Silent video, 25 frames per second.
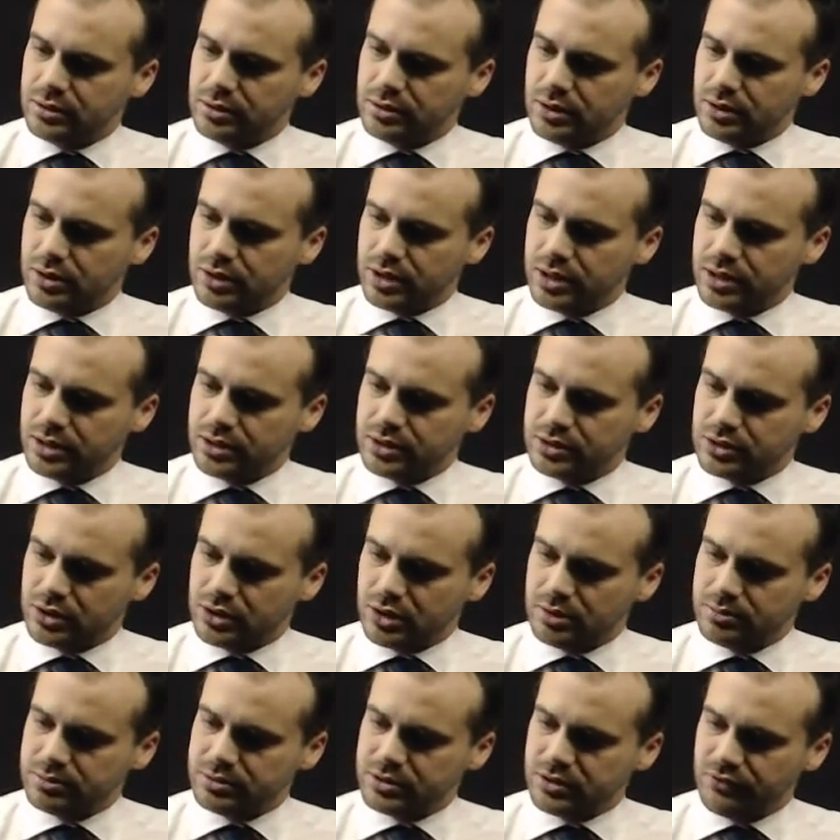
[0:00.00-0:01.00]
9
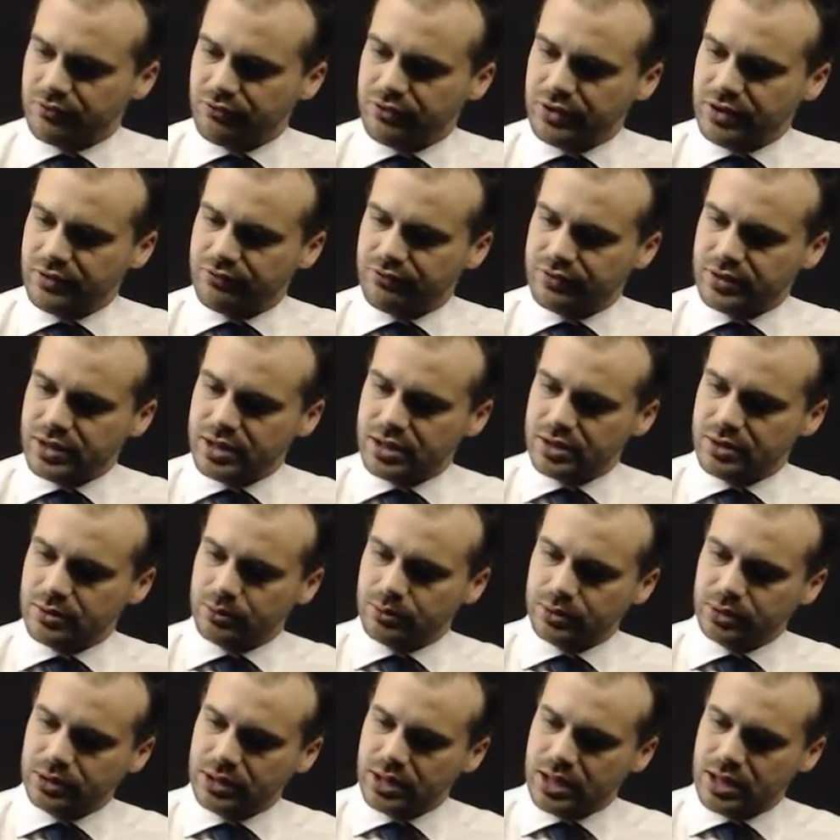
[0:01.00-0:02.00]
times 50
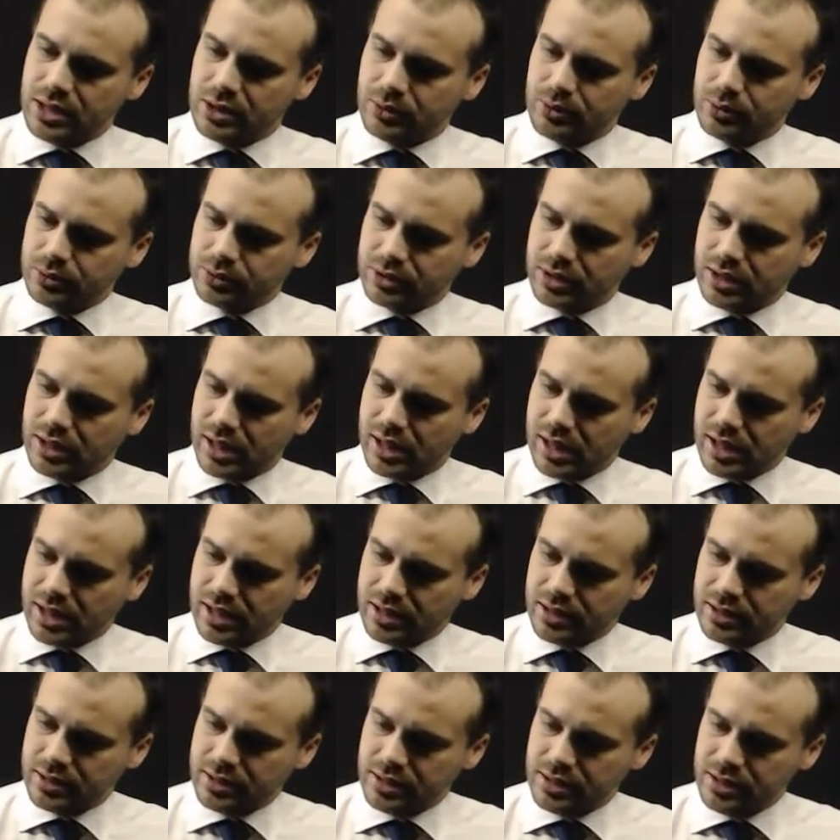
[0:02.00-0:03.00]
will equal
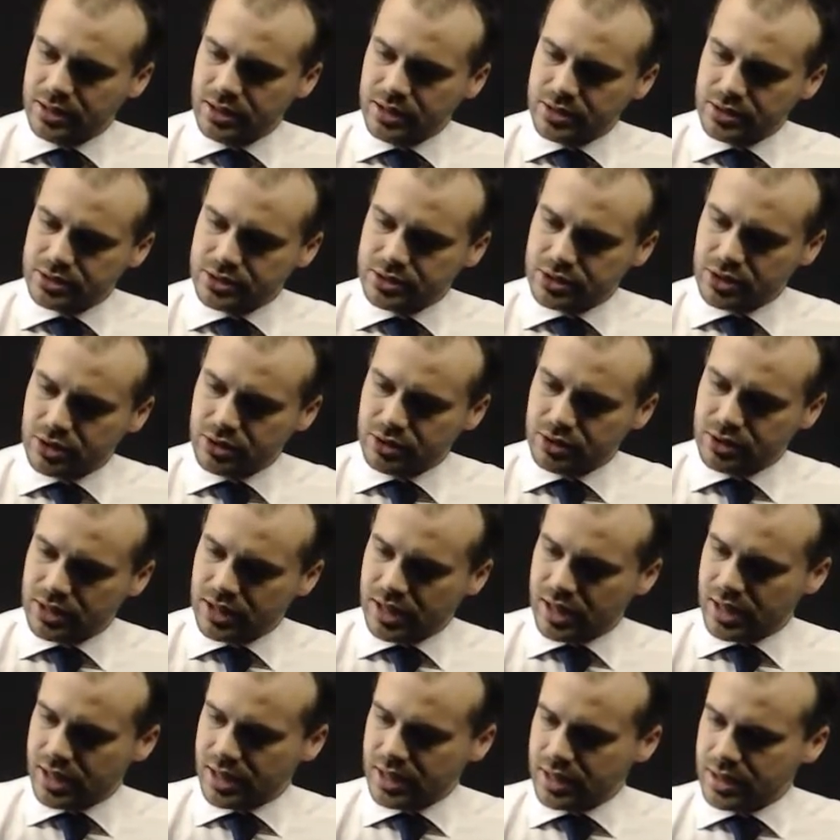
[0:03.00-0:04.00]
k, so
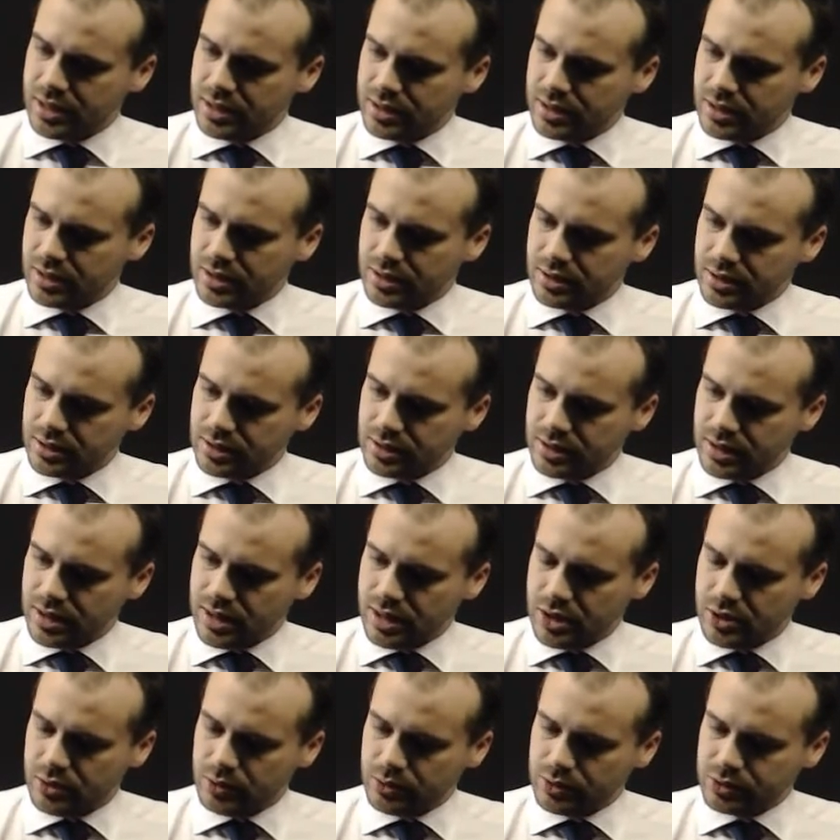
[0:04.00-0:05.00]
k
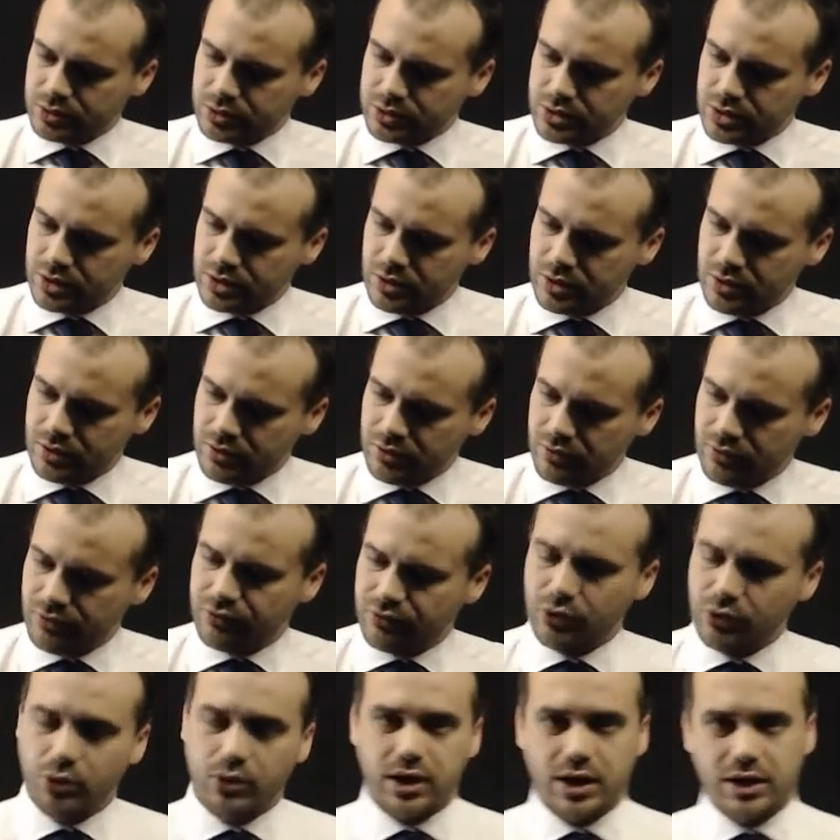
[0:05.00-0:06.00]
equals
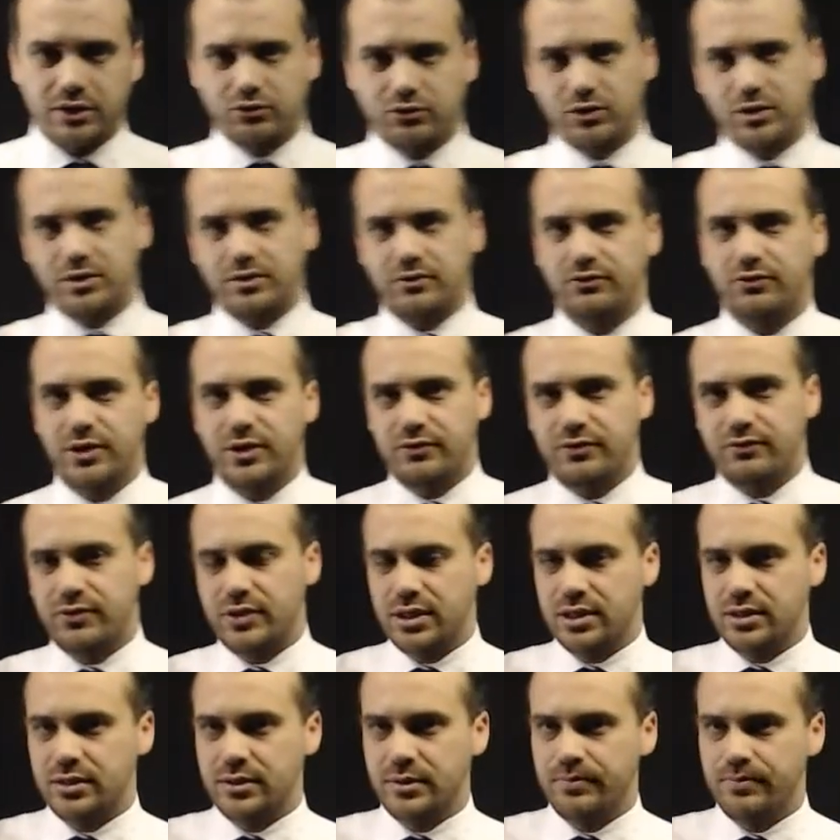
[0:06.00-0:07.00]

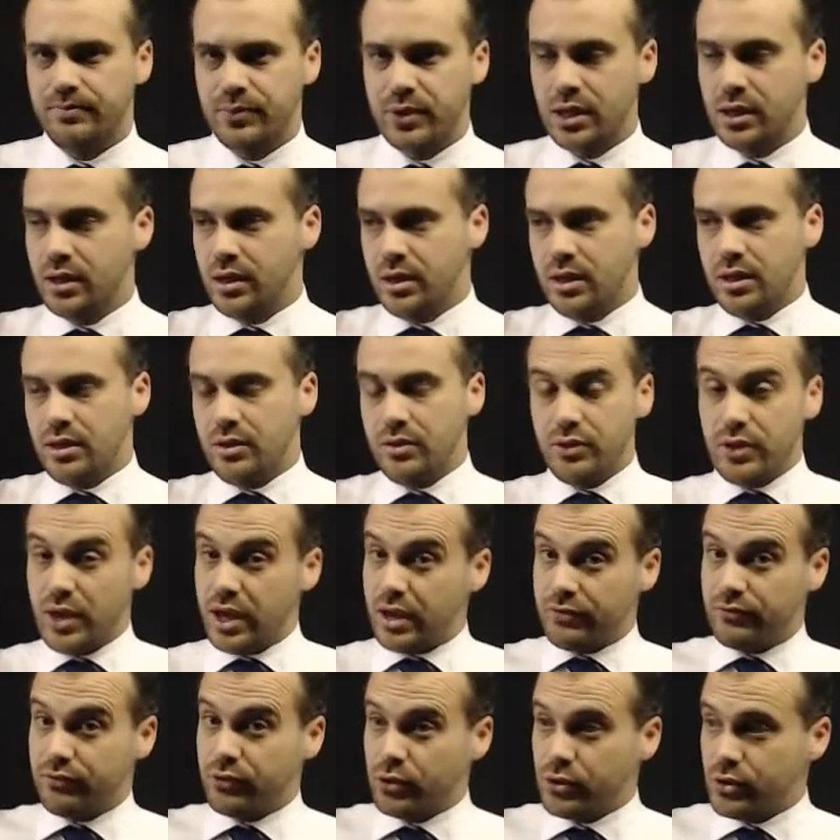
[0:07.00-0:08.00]
450.
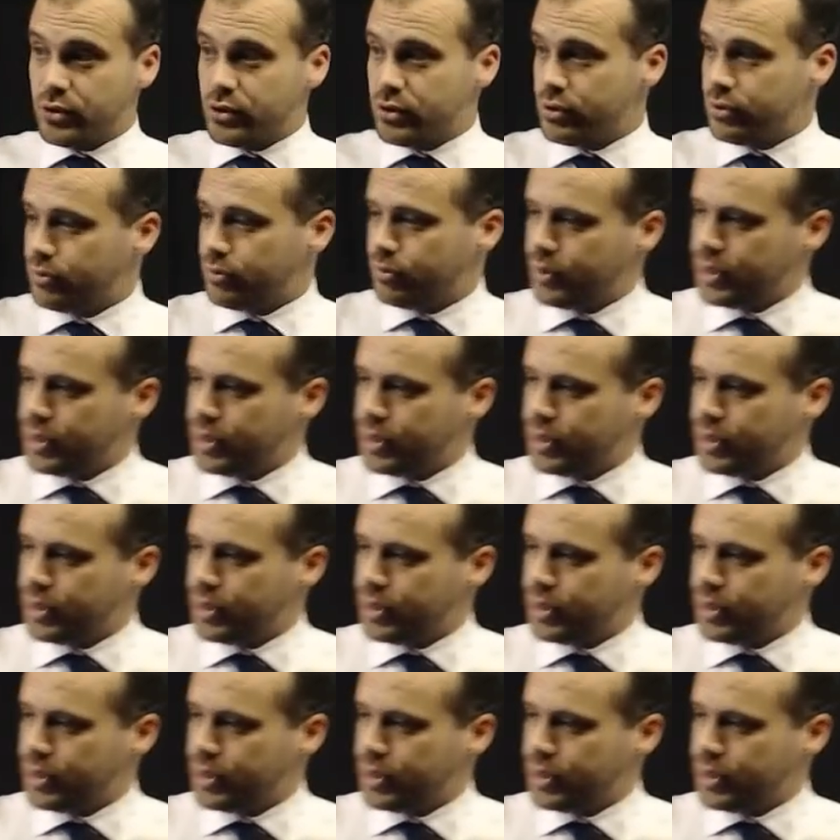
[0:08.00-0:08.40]
Therefore,